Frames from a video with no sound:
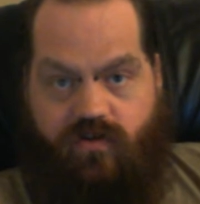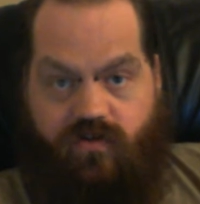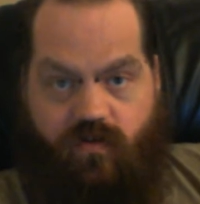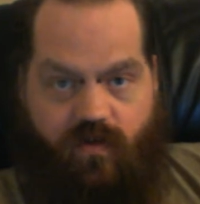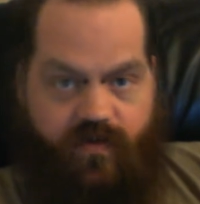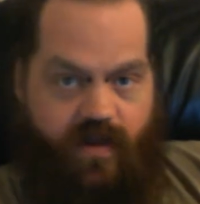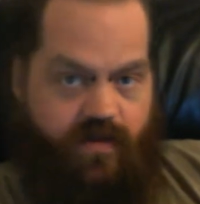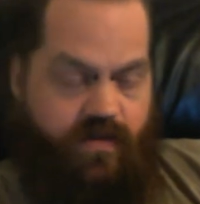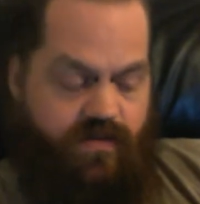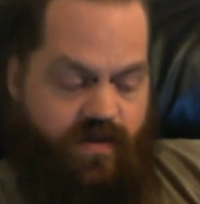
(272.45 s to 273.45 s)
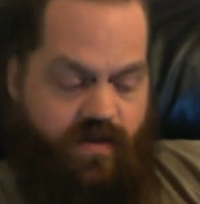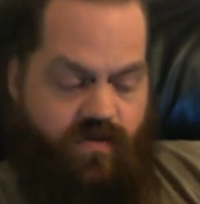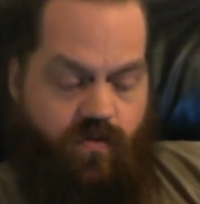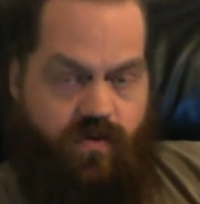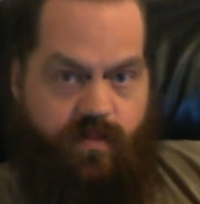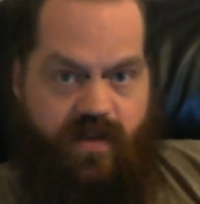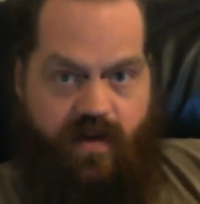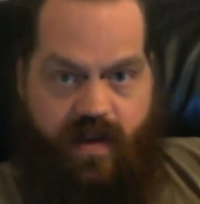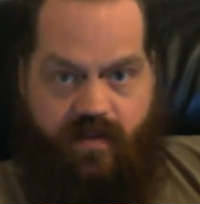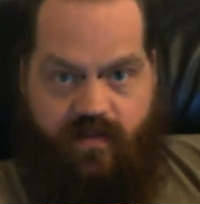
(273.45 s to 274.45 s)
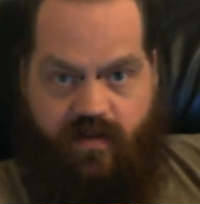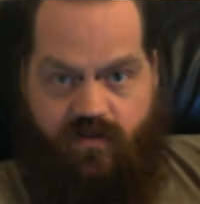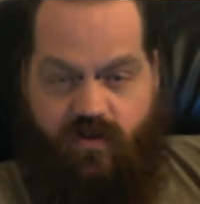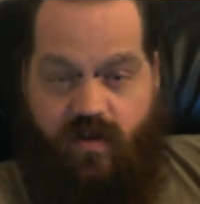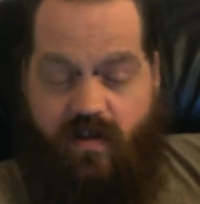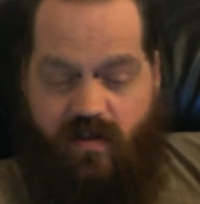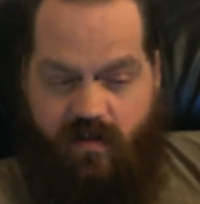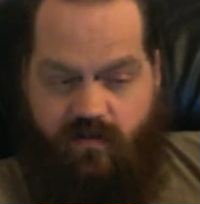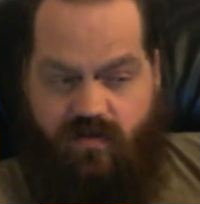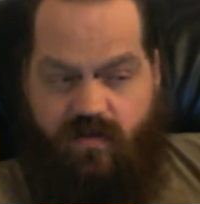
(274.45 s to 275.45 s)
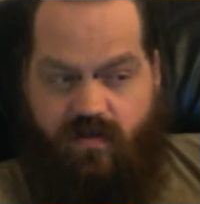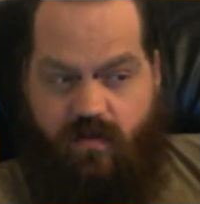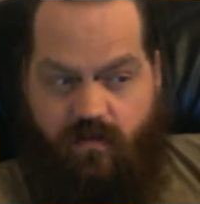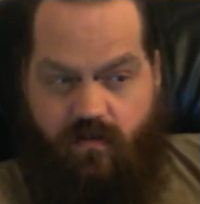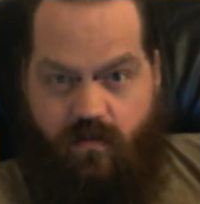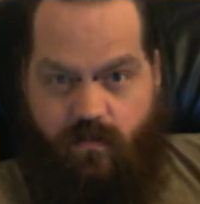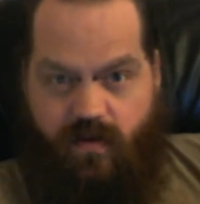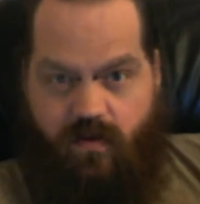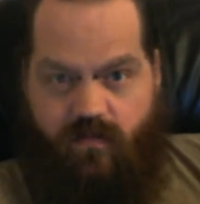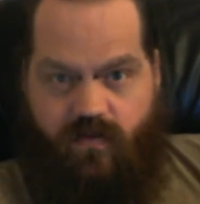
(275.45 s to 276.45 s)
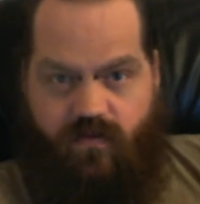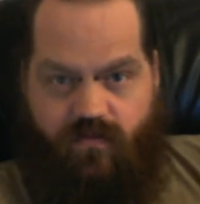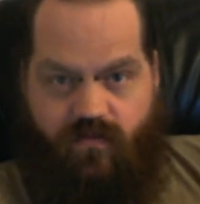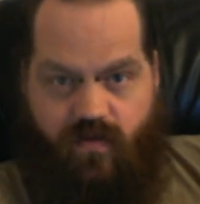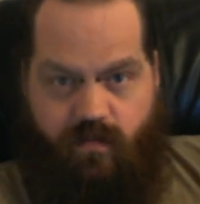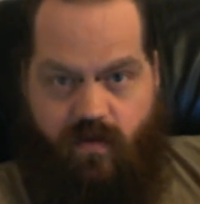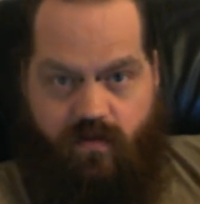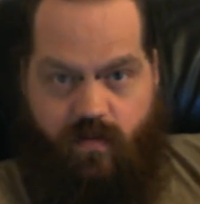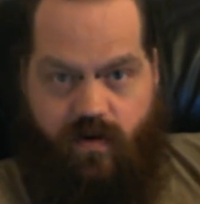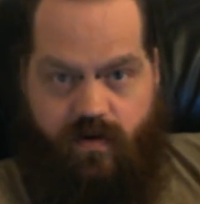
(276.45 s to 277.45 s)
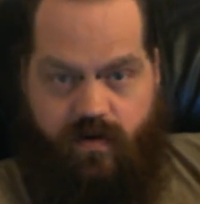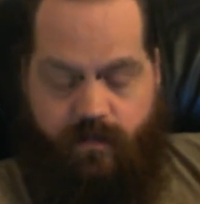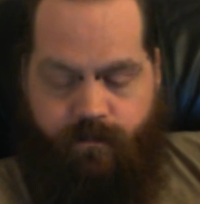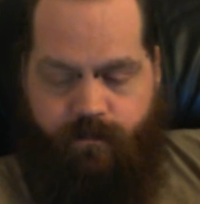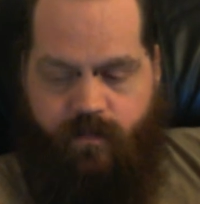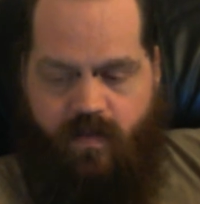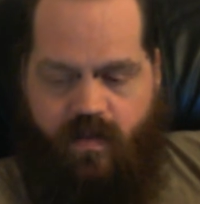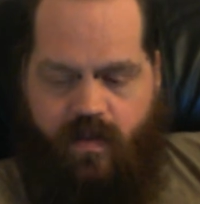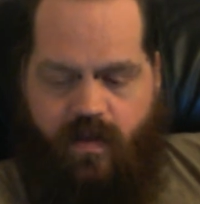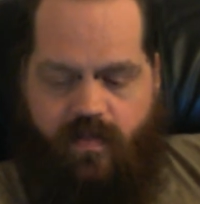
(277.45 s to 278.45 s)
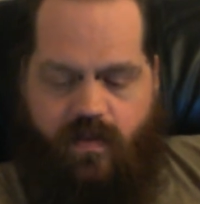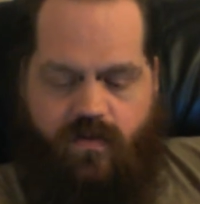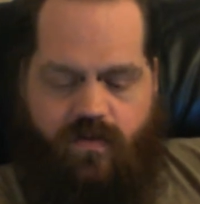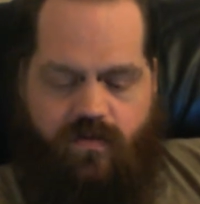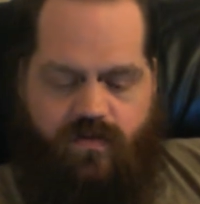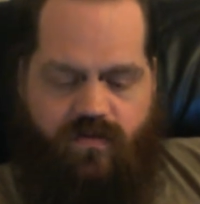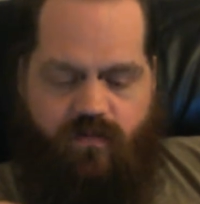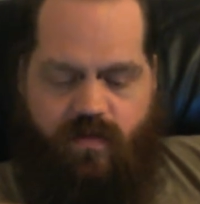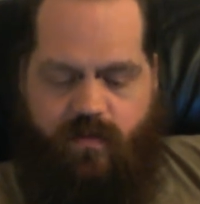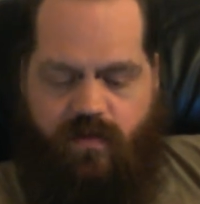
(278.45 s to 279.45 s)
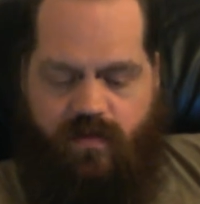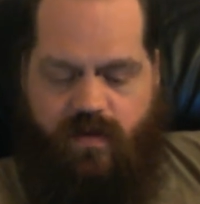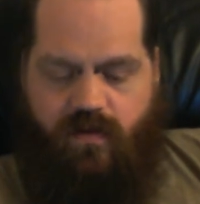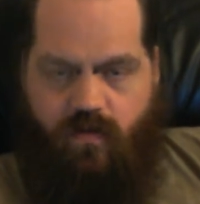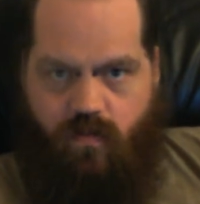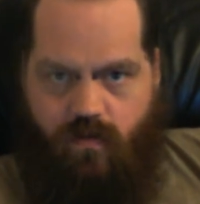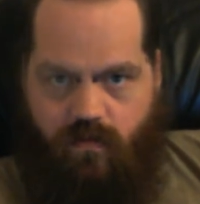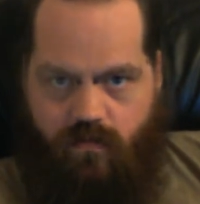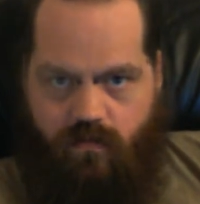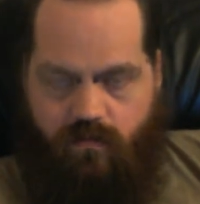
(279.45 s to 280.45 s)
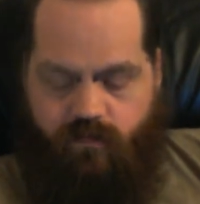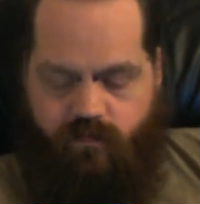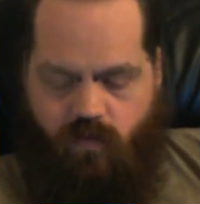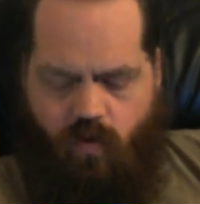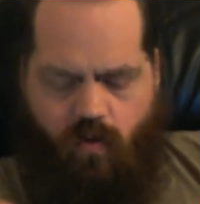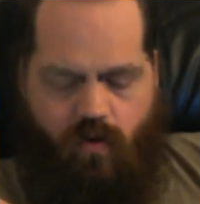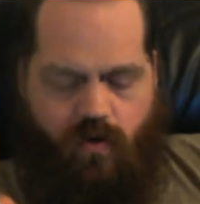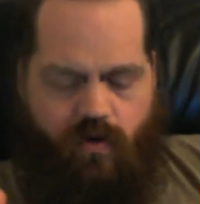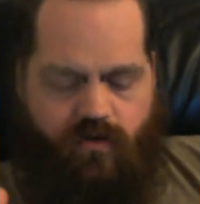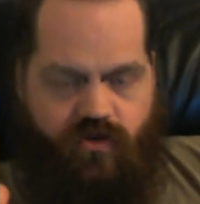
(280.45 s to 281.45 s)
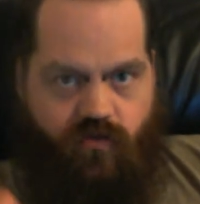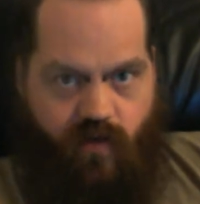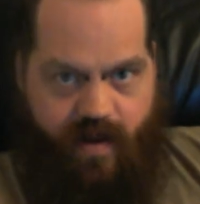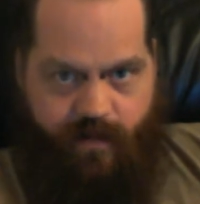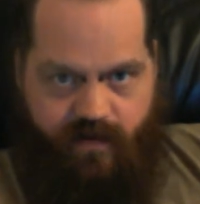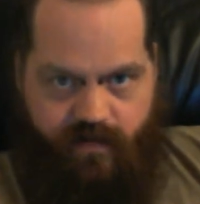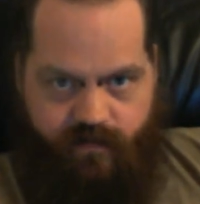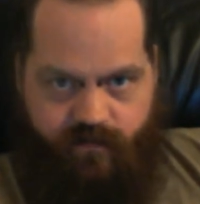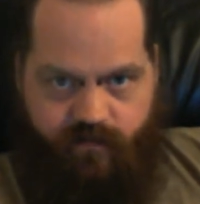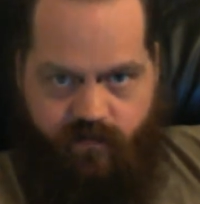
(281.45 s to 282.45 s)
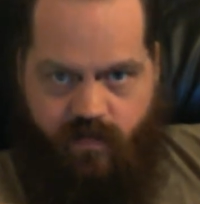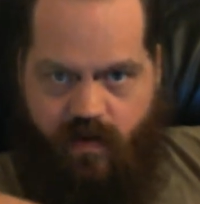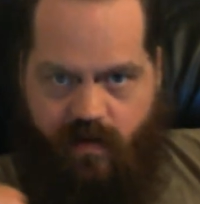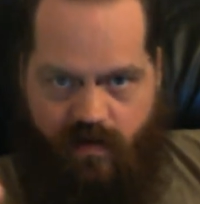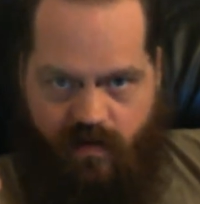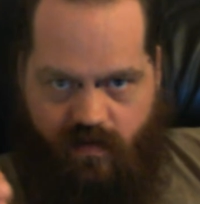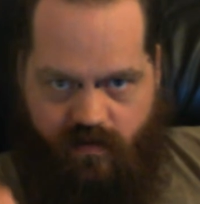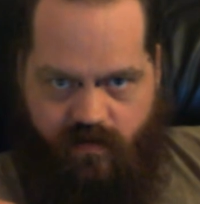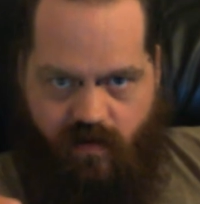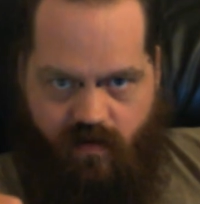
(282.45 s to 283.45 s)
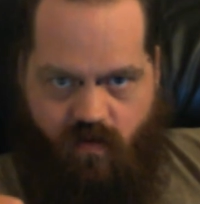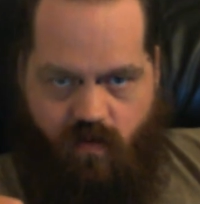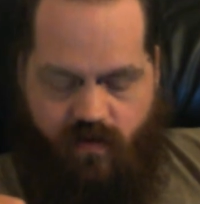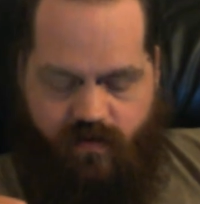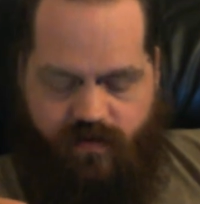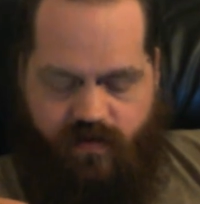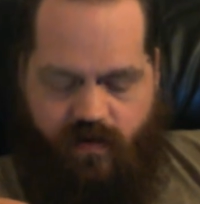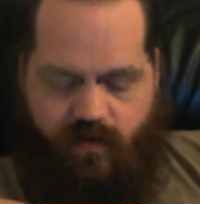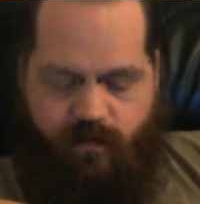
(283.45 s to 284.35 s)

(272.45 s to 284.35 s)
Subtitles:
So you want that inside core to be an 1/8 inch. It's just a little bit over your 3 mil mark. And then you use 3 mil eco wool or ceramic, anything that's got a core in the center.